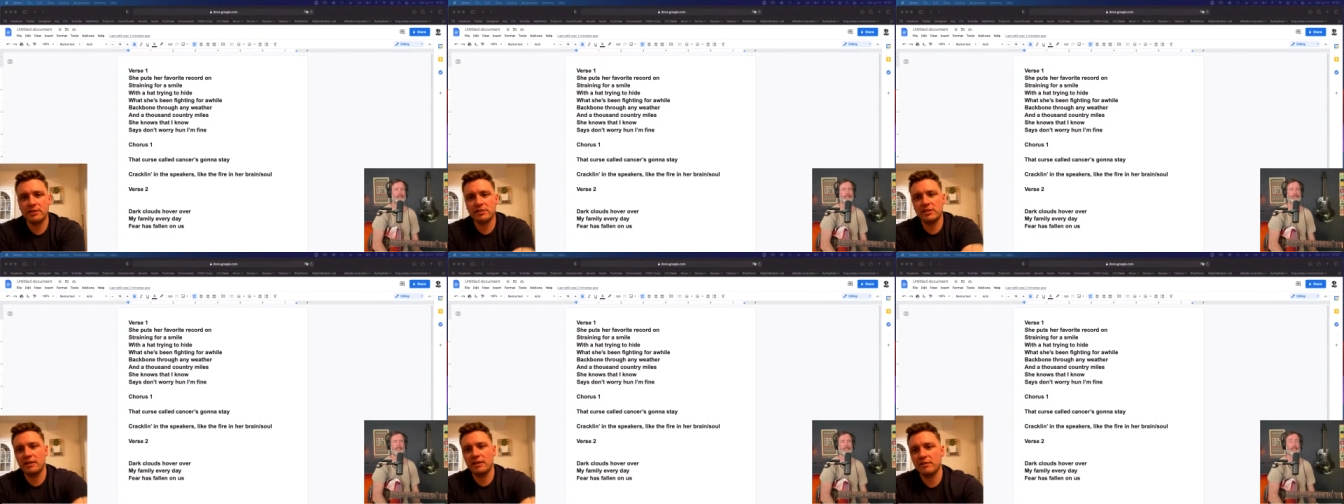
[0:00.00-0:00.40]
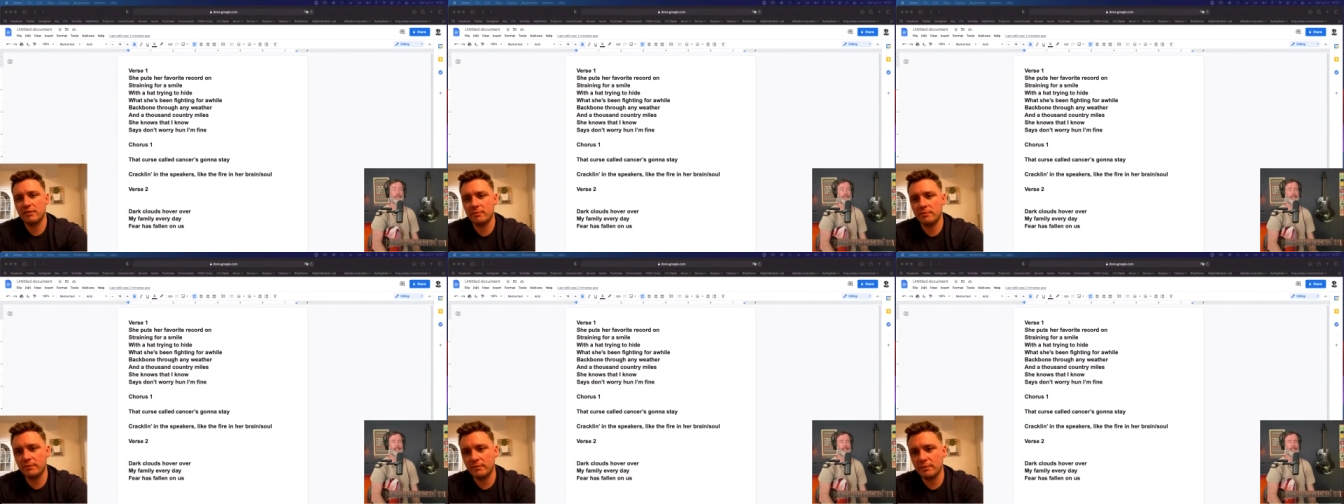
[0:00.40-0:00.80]
This is not
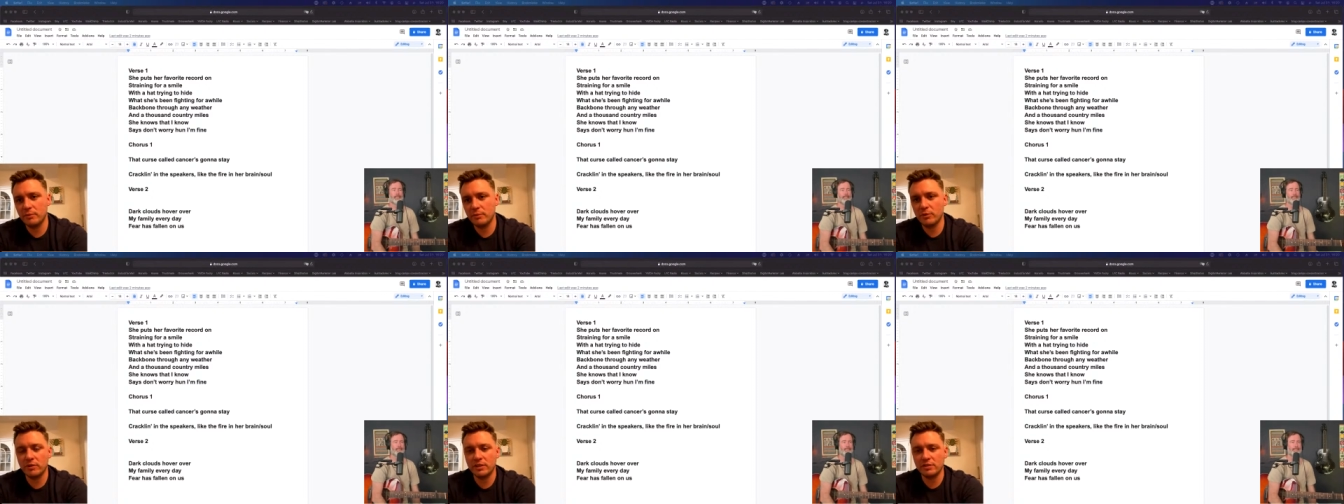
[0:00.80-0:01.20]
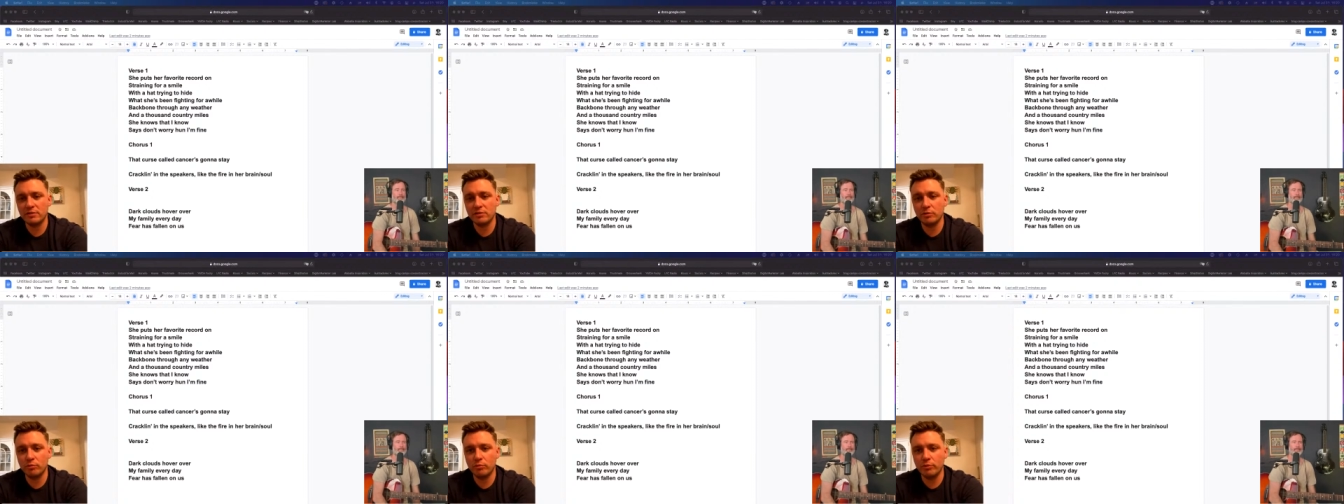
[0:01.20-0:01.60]
I'm doing
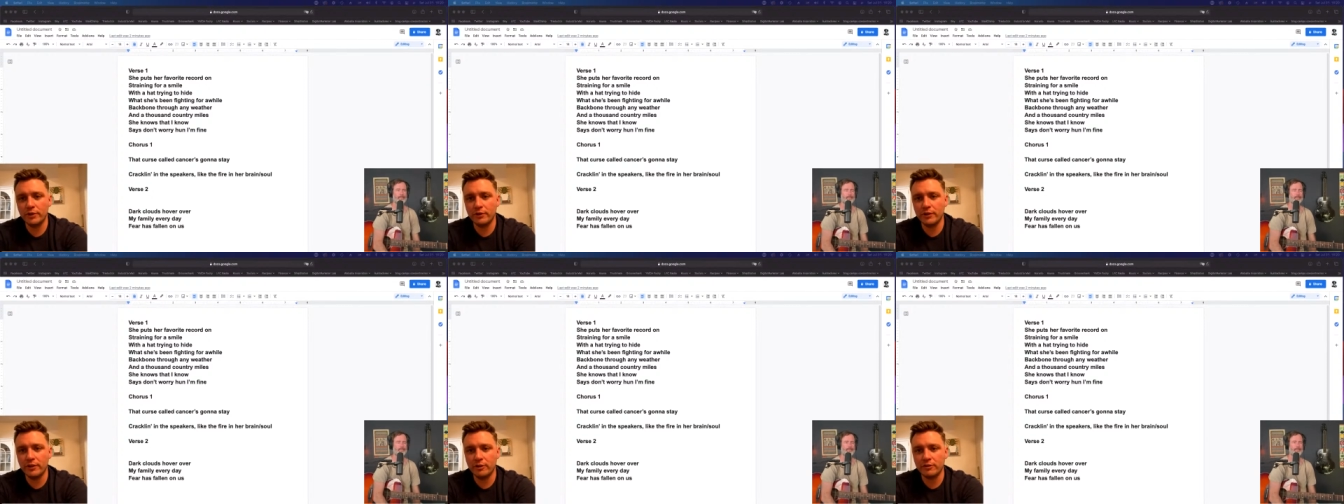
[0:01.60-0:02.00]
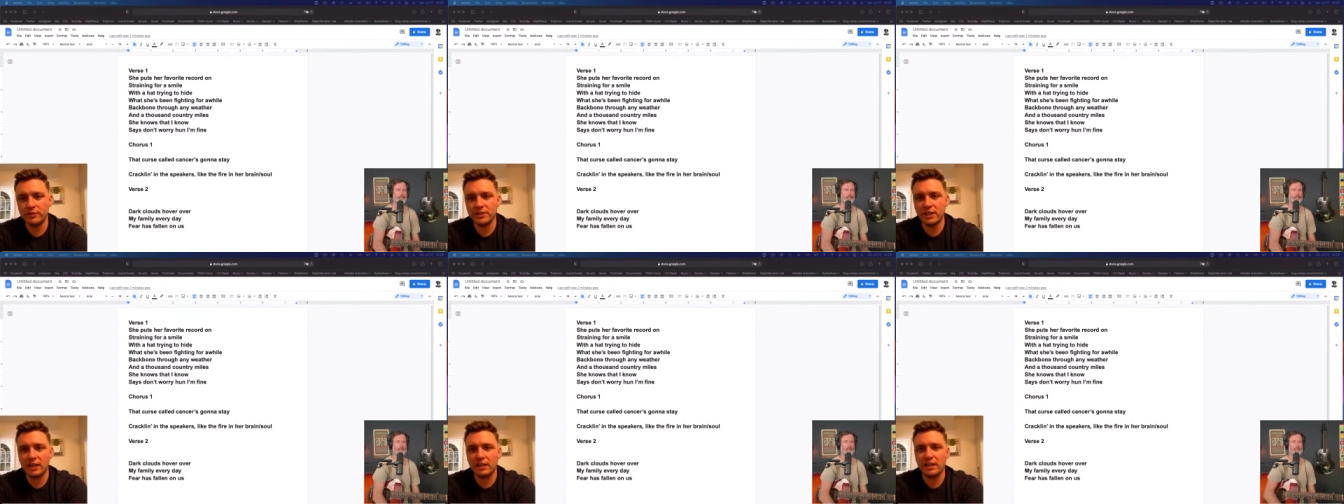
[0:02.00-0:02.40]
things a little weird here.
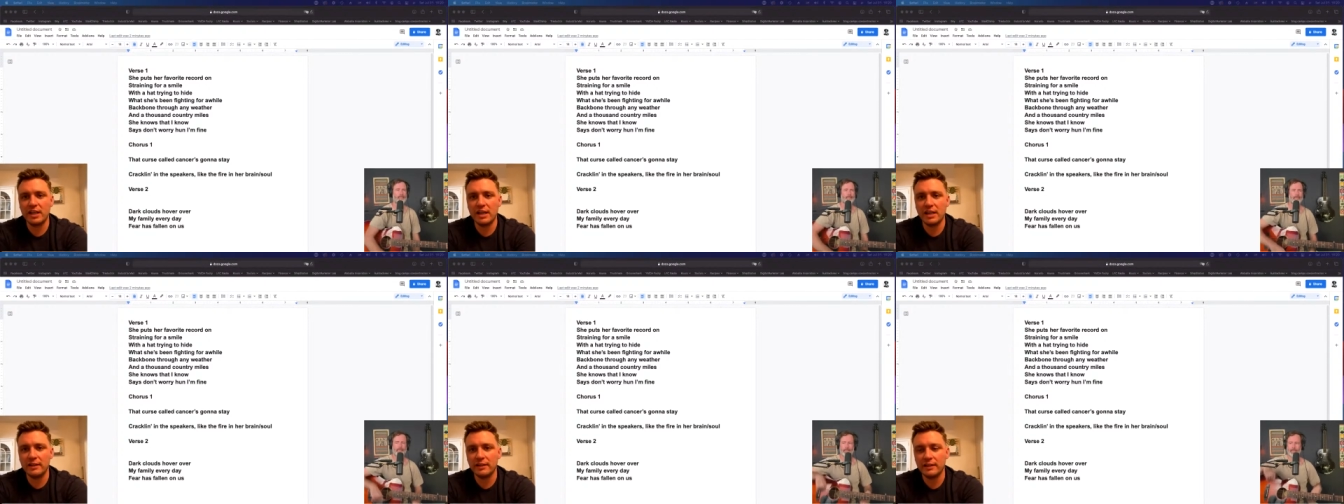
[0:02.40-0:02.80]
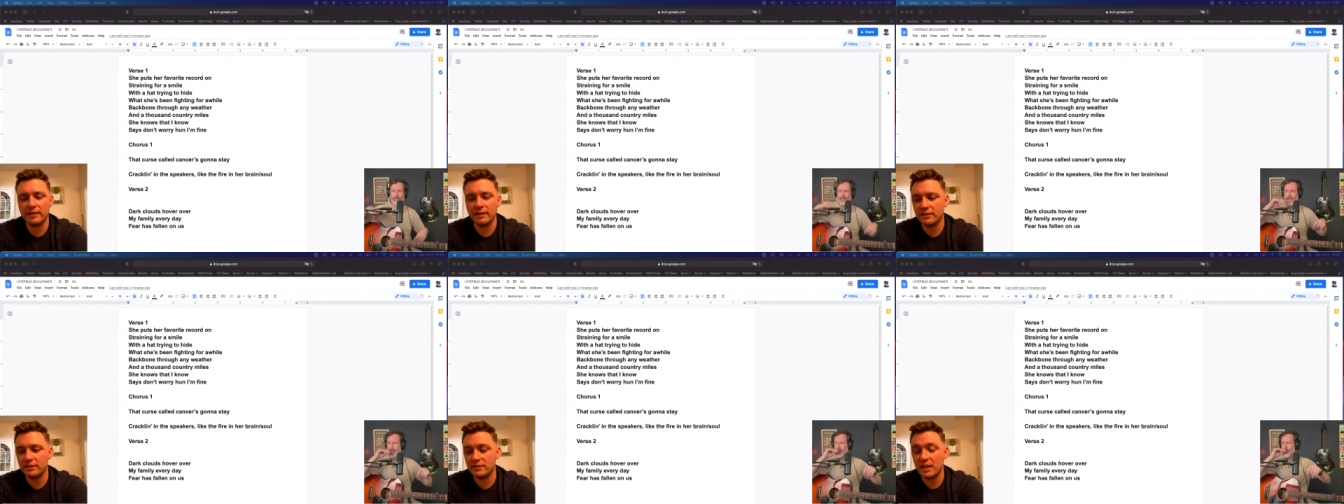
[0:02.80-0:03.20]
Second line, I
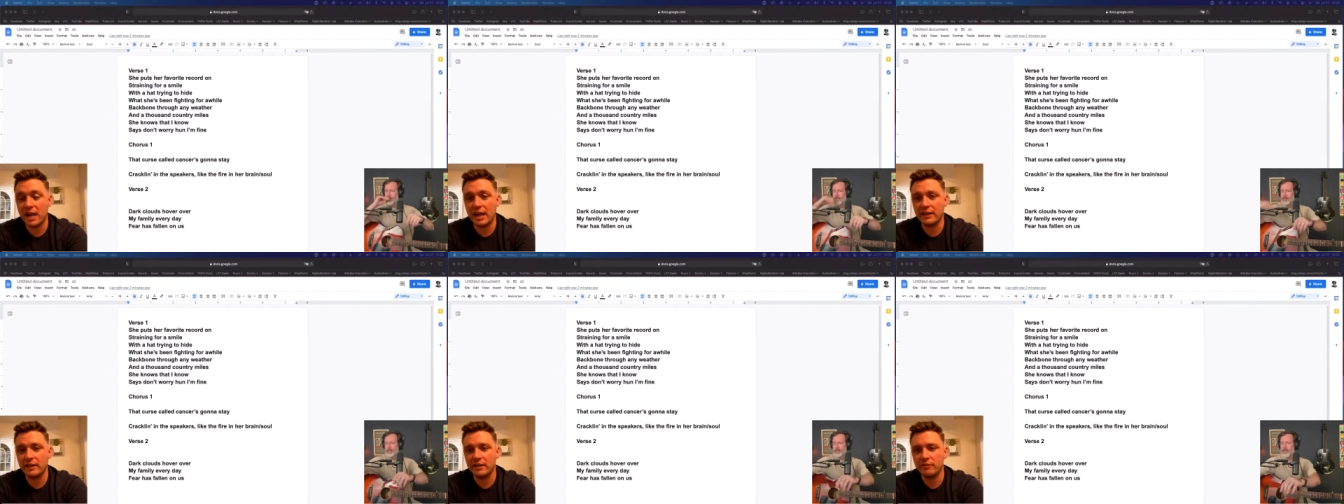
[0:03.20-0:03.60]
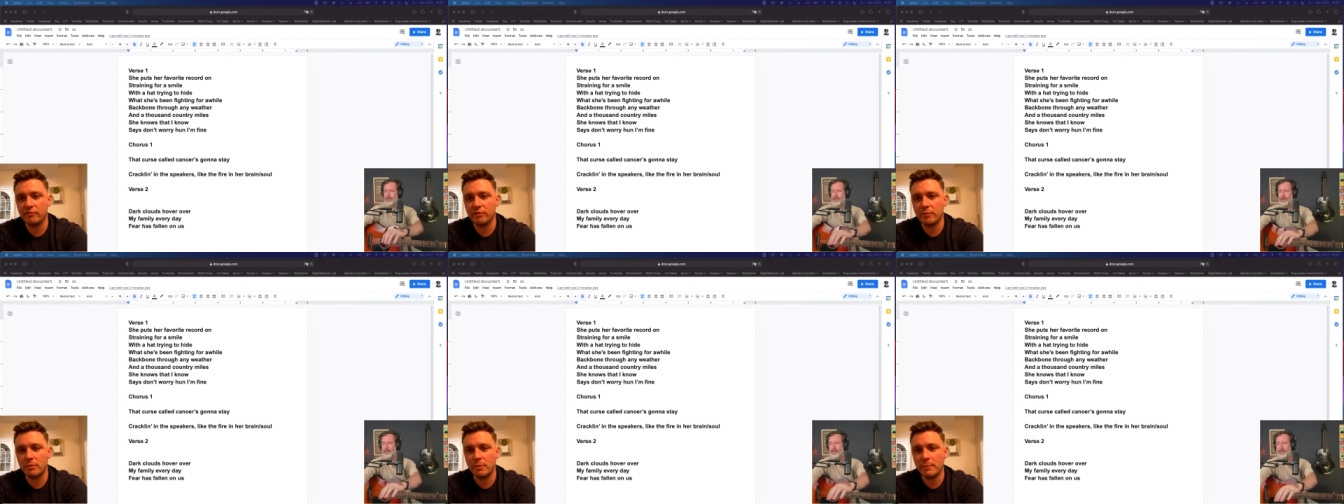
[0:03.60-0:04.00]
think, is hiding
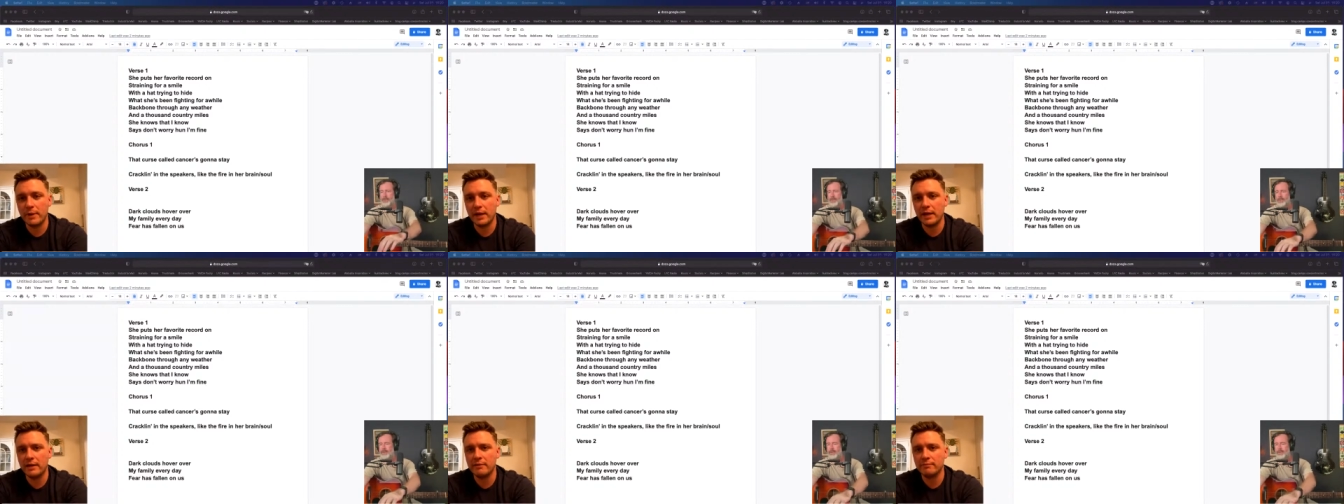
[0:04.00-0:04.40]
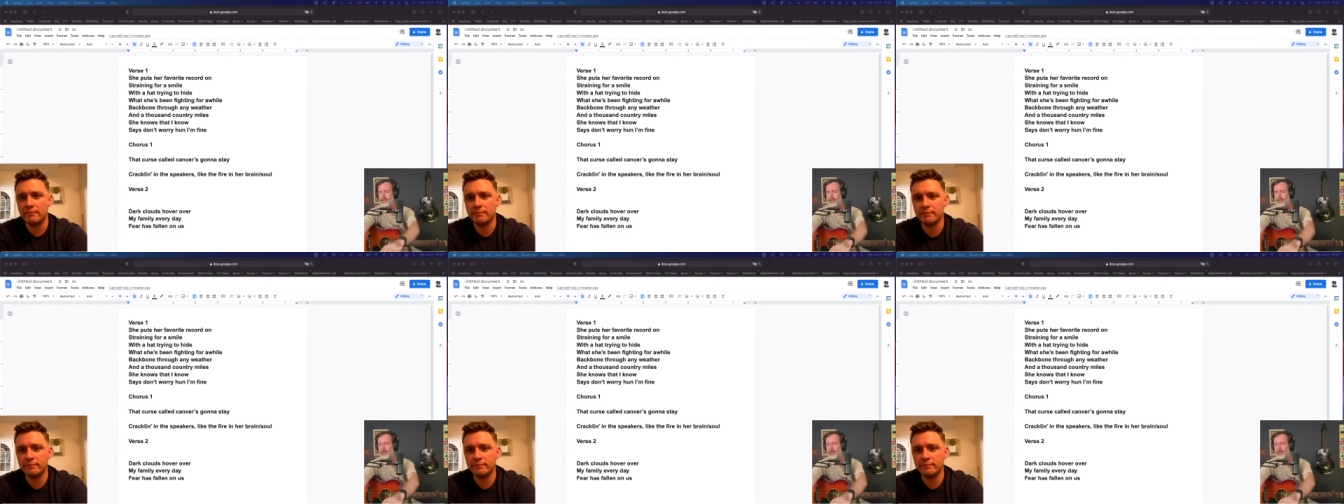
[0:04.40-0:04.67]
from the pain.